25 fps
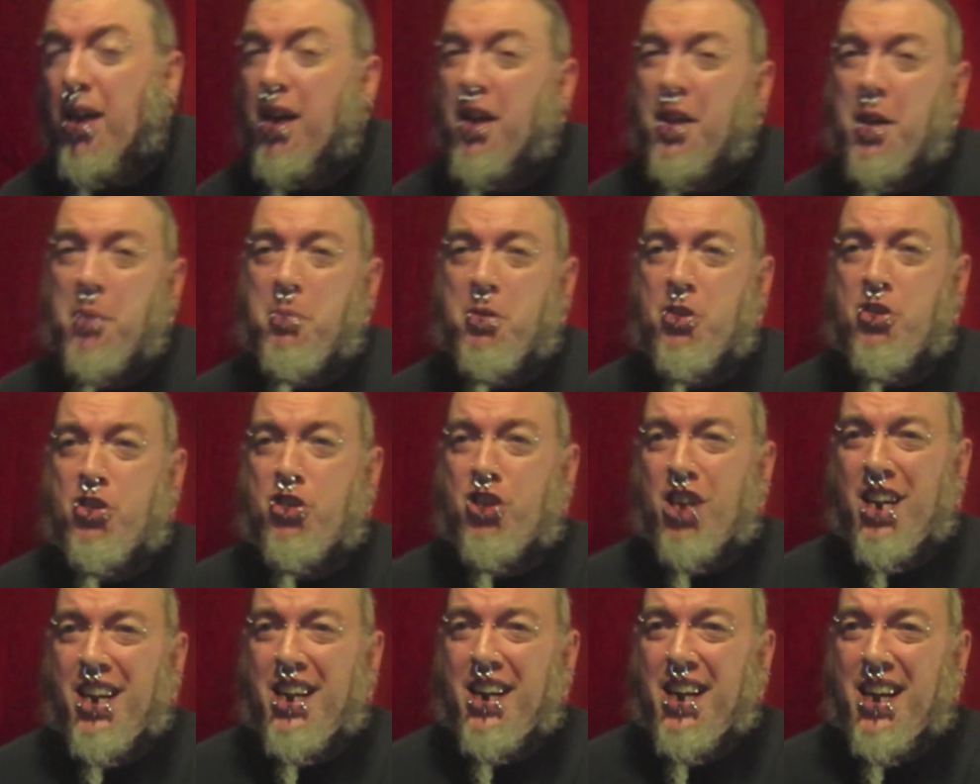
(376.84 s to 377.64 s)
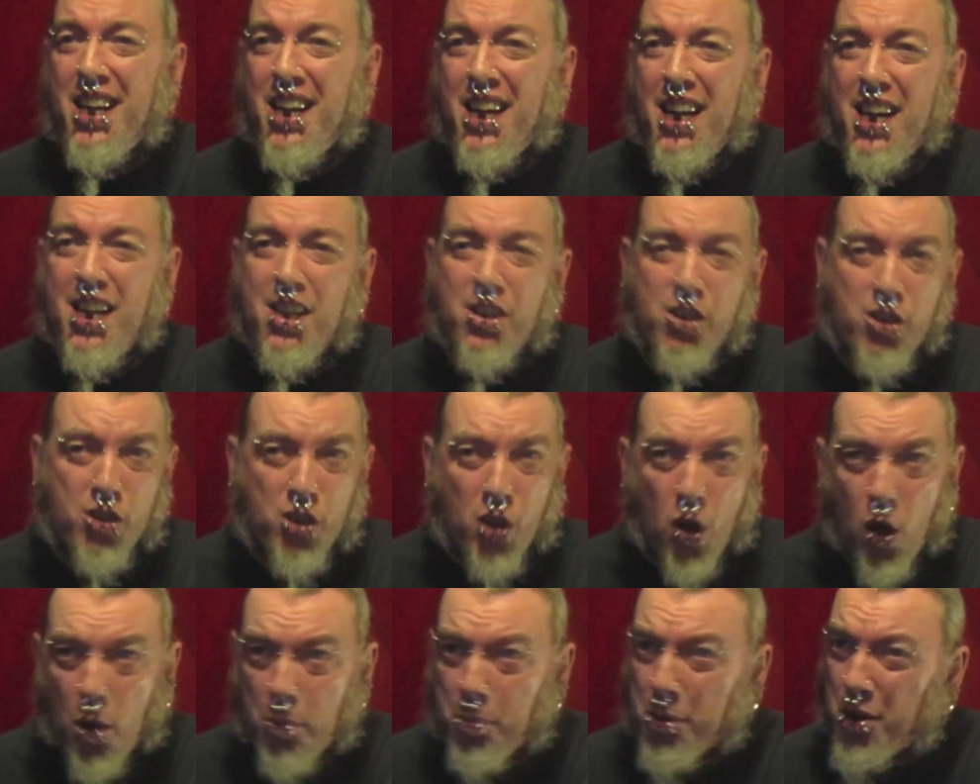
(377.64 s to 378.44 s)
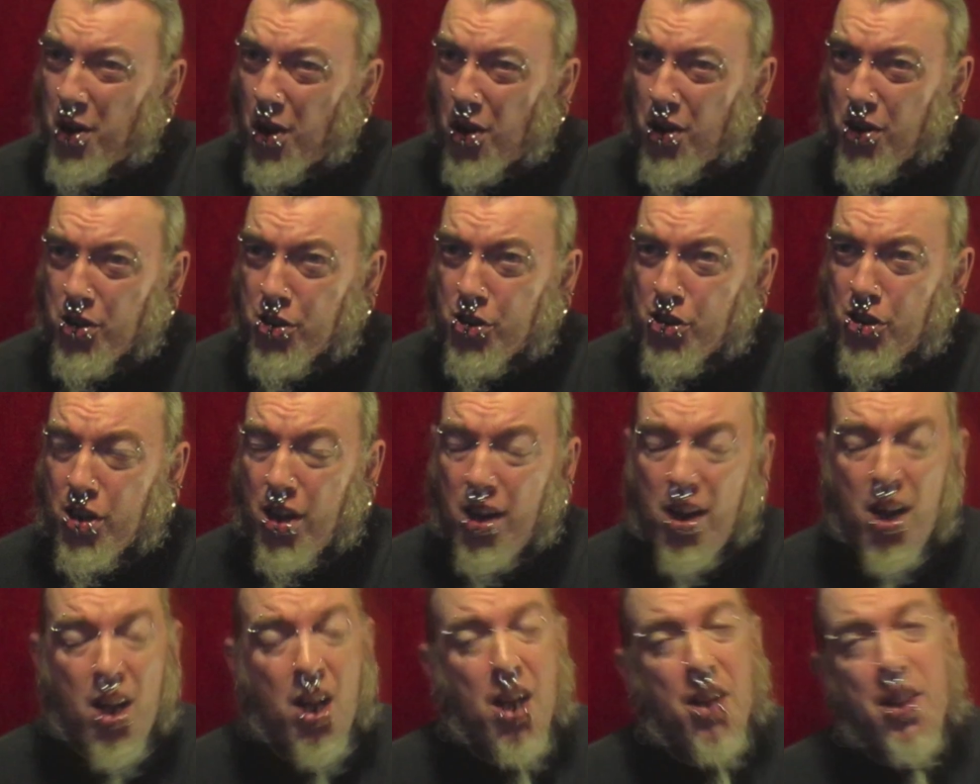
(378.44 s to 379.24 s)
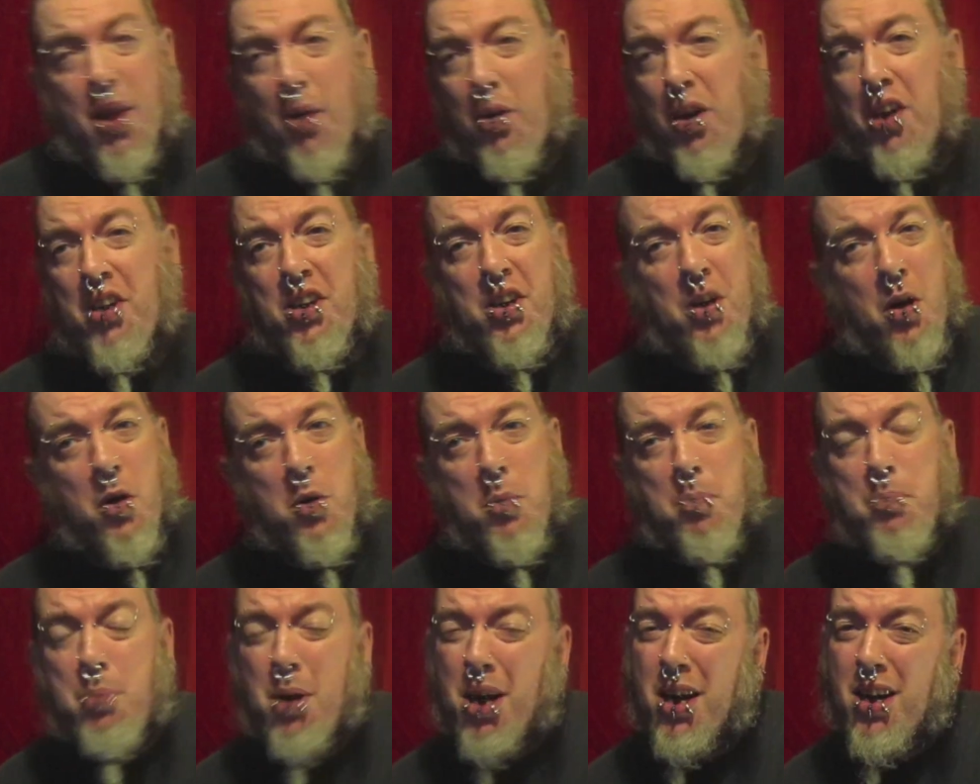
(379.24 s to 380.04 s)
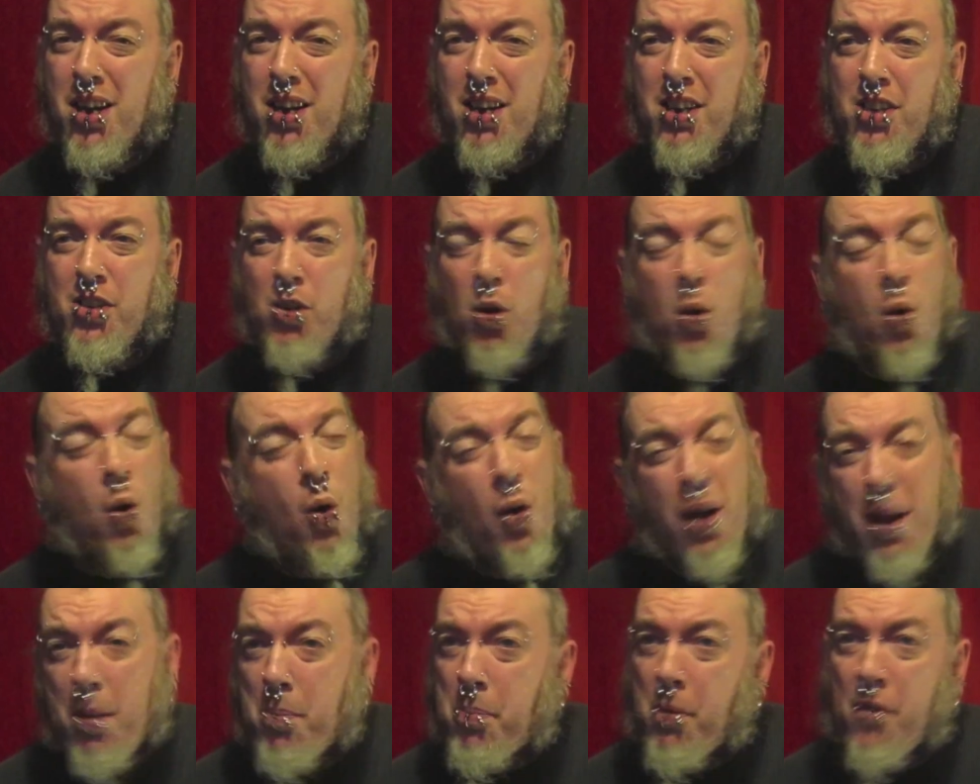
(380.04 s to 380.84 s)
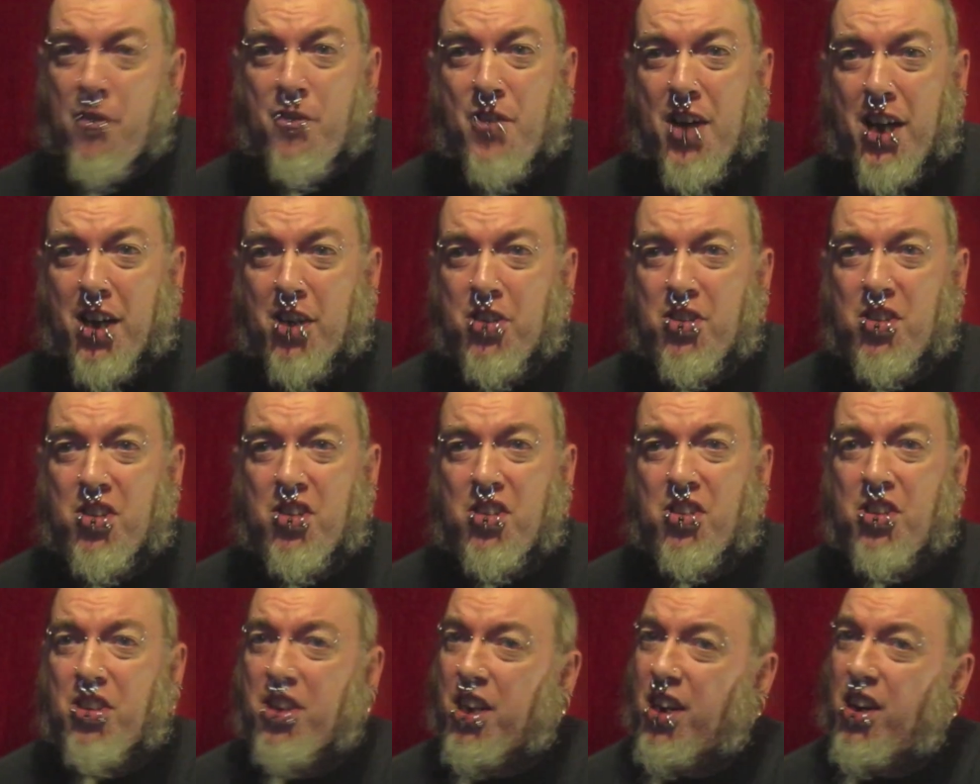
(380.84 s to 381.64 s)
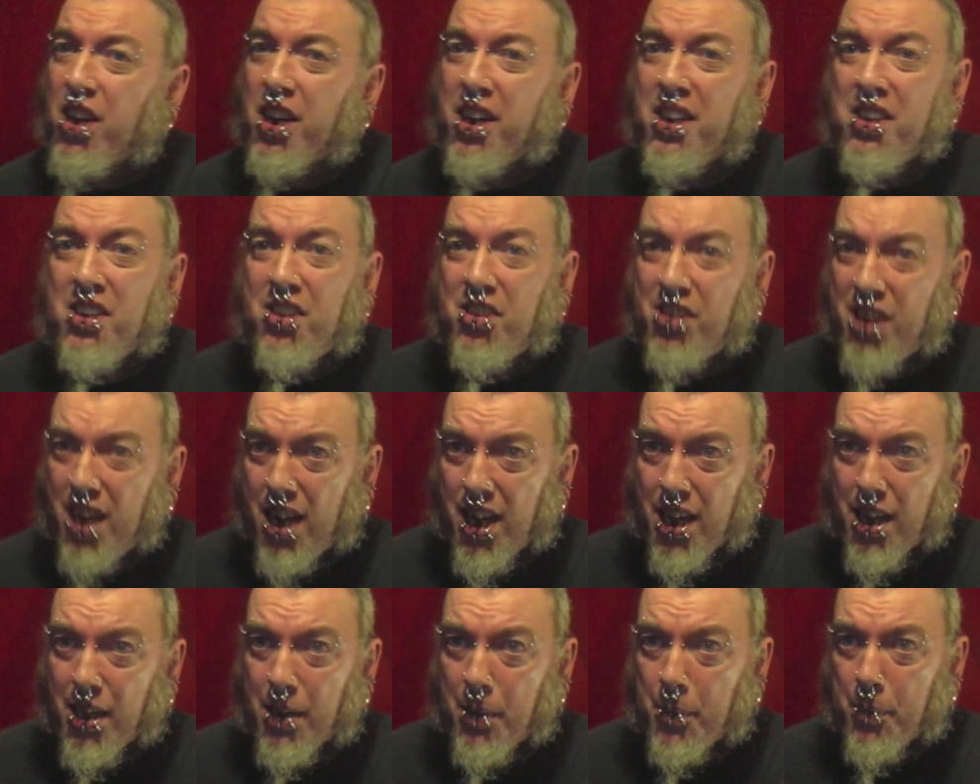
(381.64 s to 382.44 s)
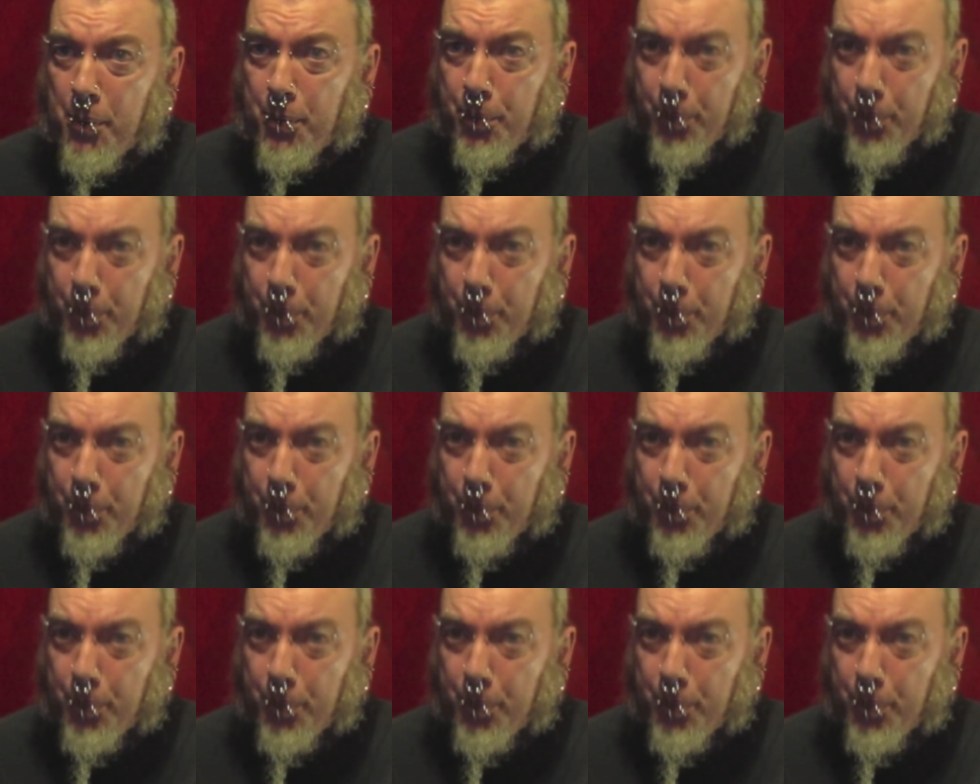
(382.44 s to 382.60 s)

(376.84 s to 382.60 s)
The machining is top notch. There are no burrs or imperfections that I can see.